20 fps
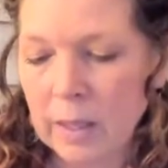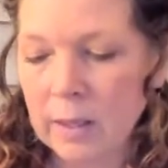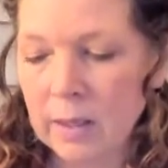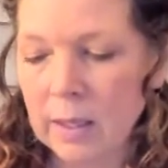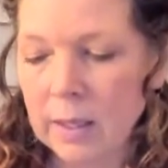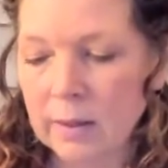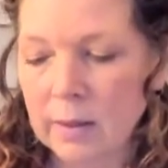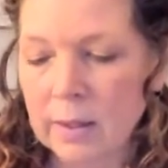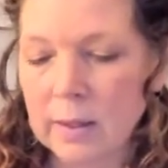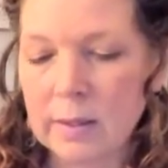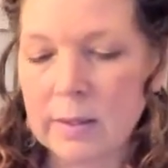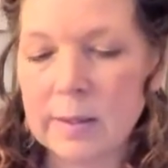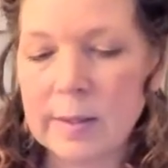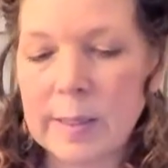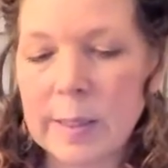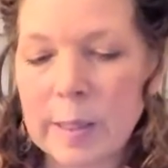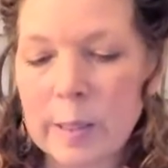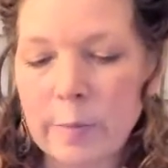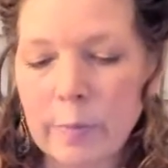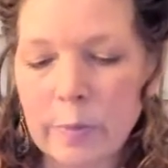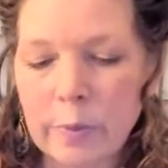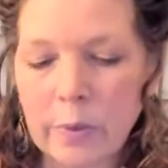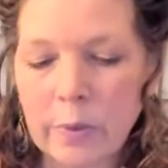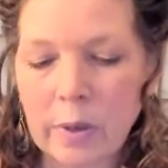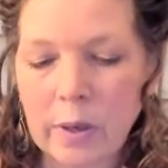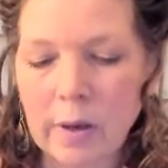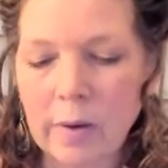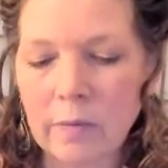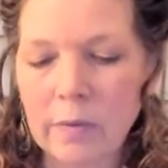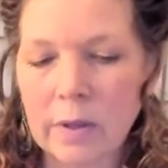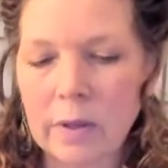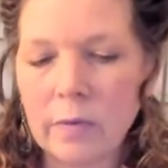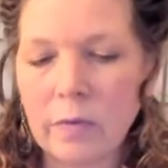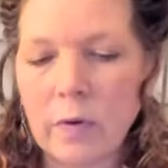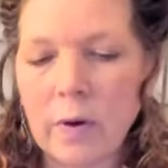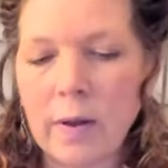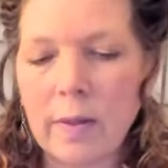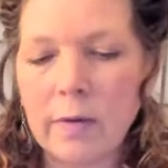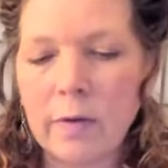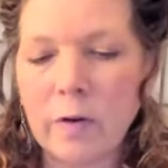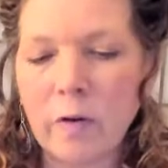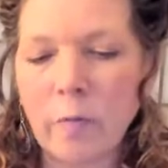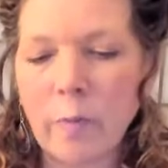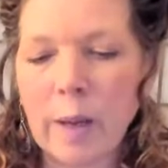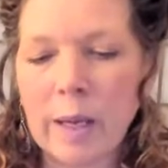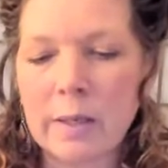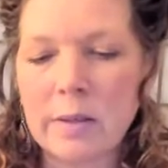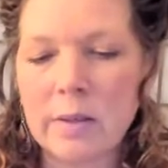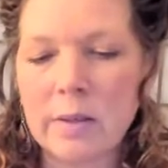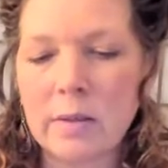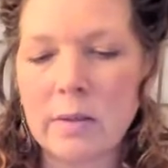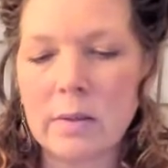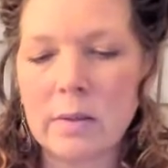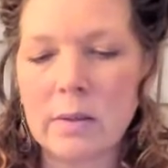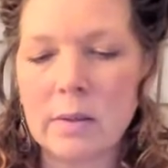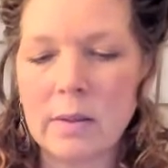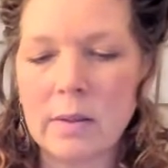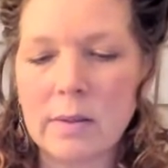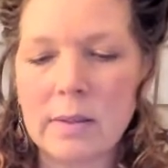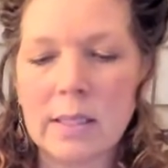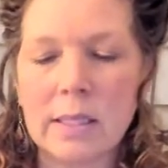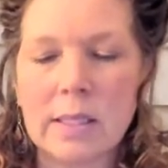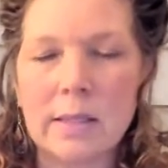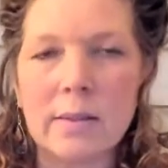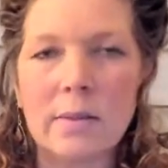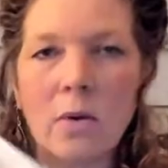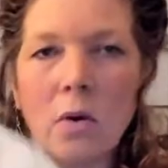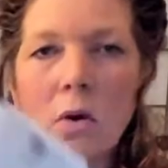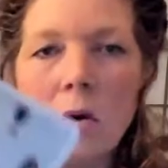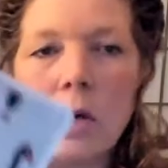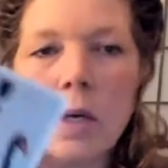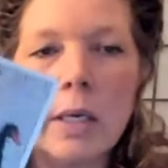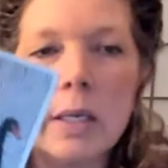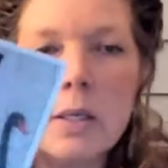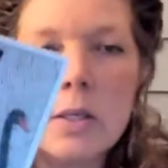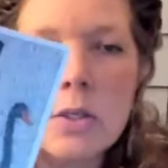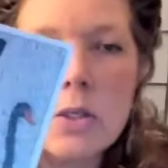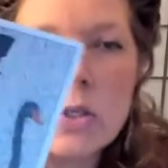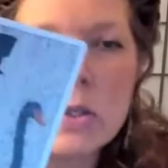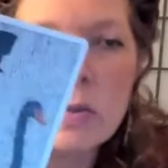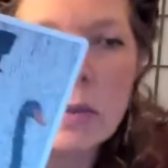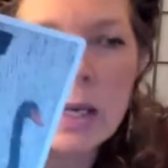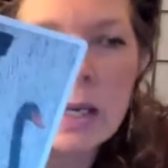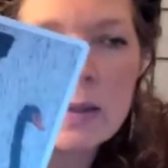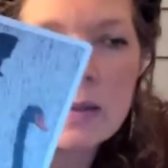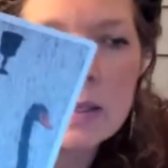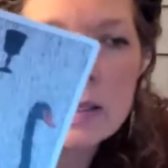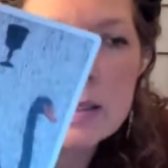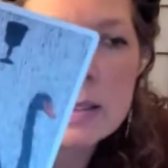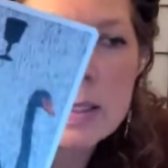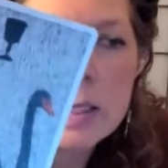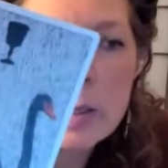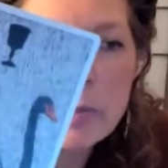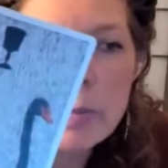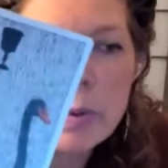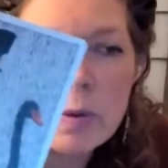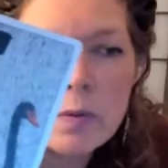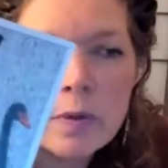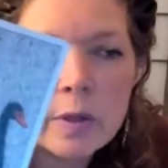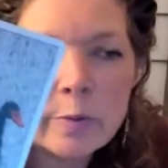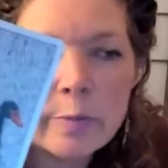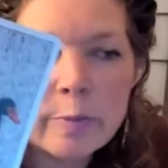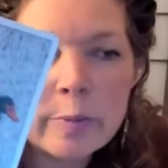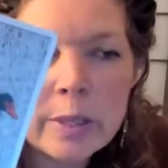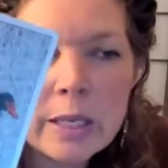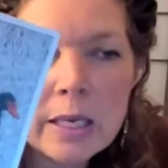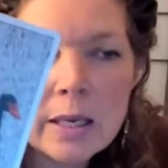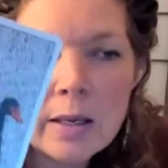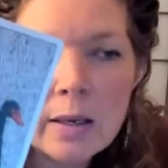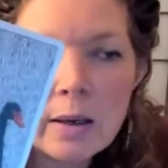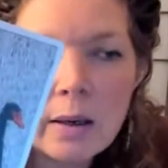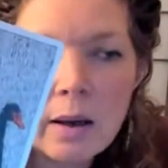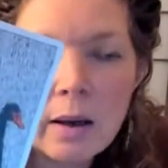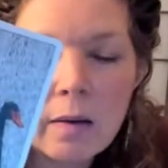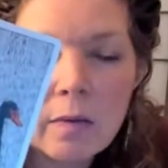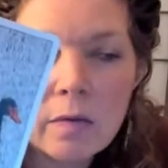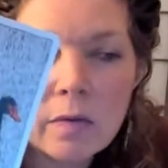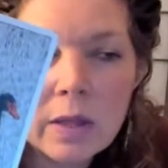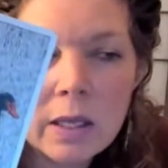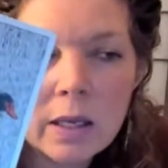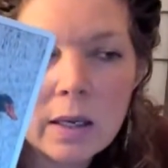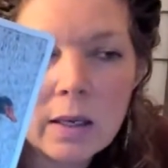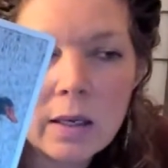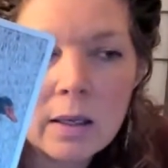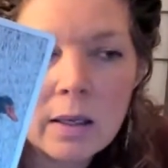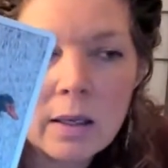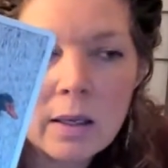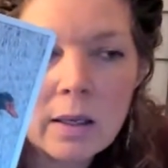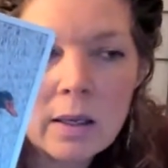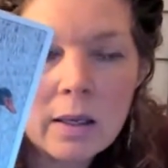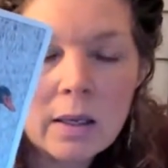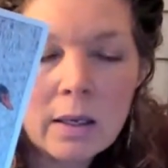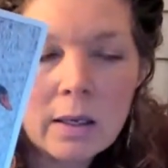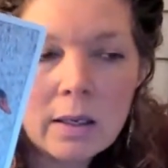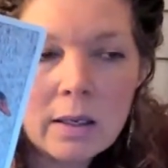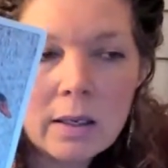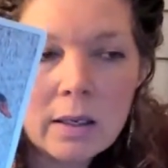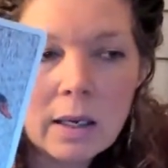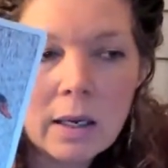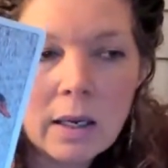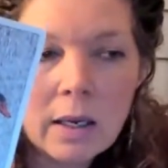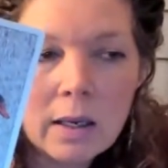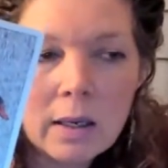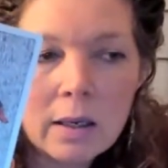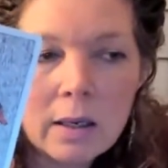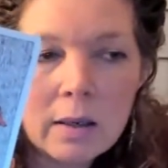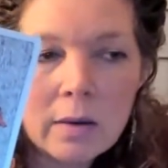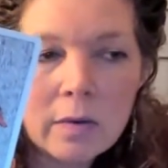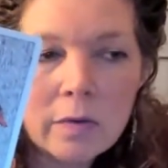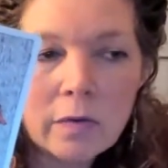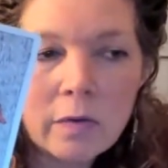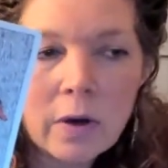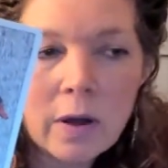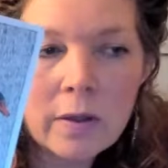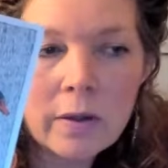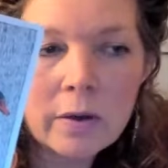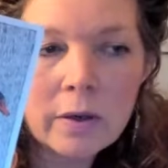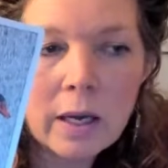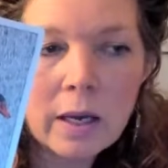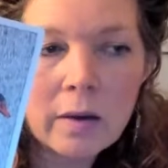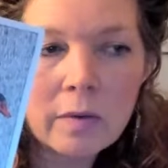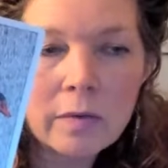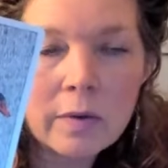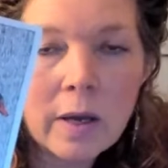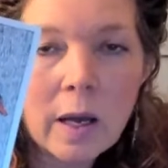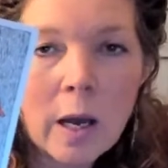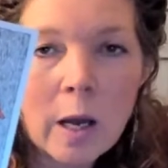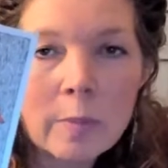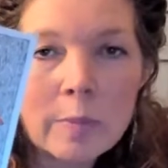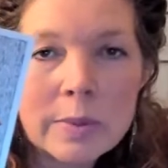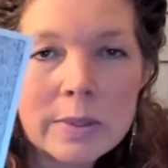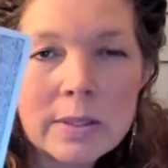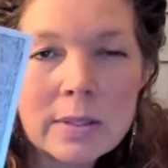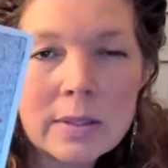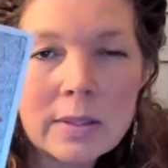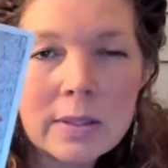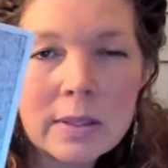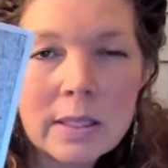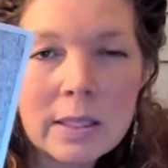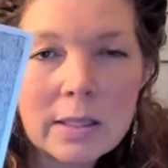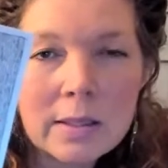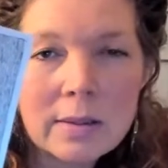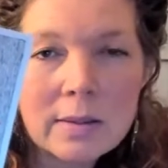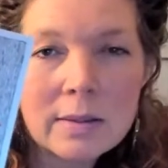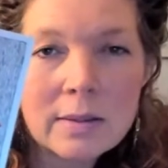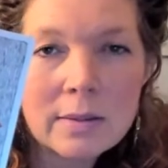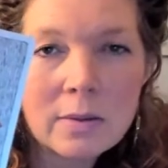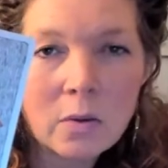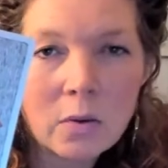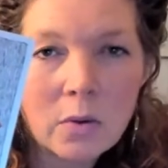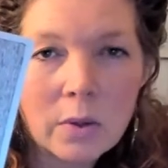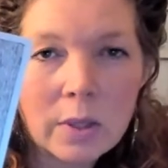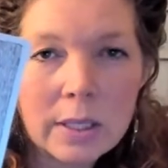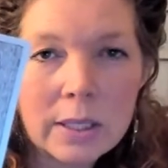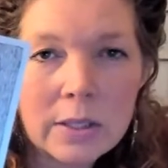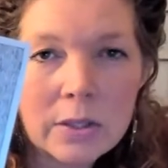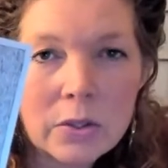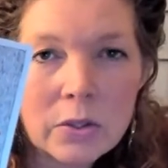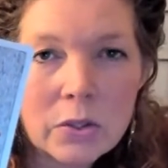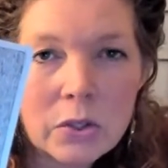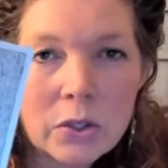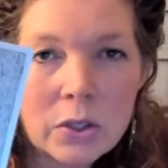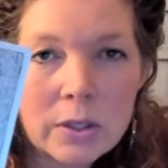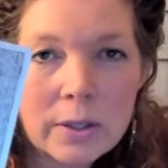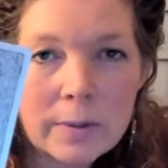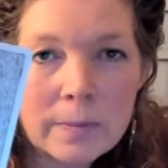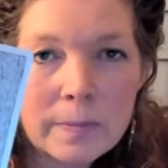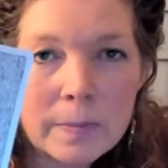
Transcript: Like the tip of the Father of Pentacles is orange, right? The tip of the beak of the Father of Cups is orange,